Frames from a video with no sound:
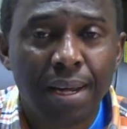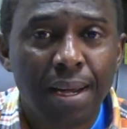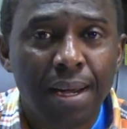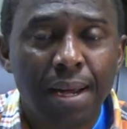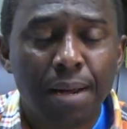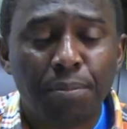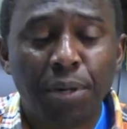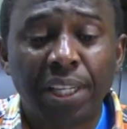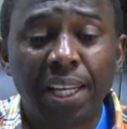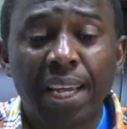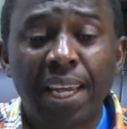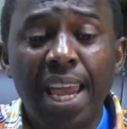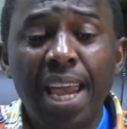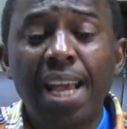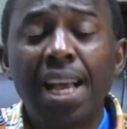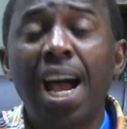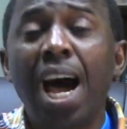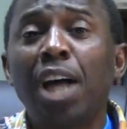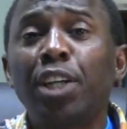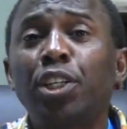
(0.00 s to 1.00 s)
But again,
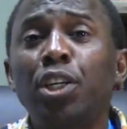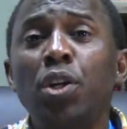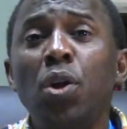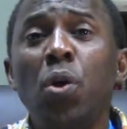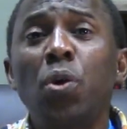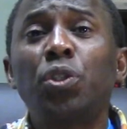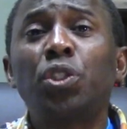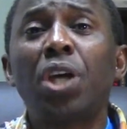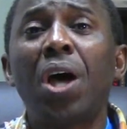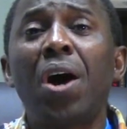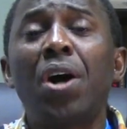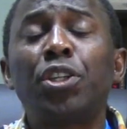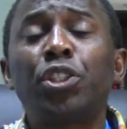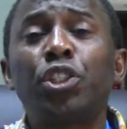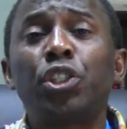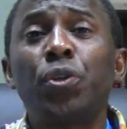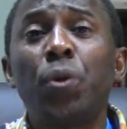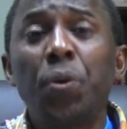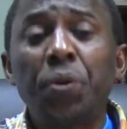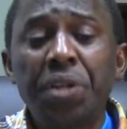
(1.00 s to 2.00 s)
God knows us
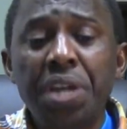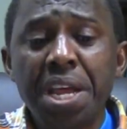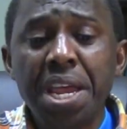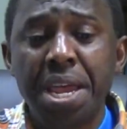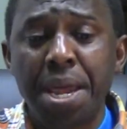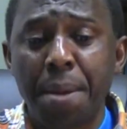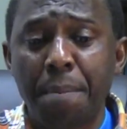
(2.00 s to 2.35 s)
so deep.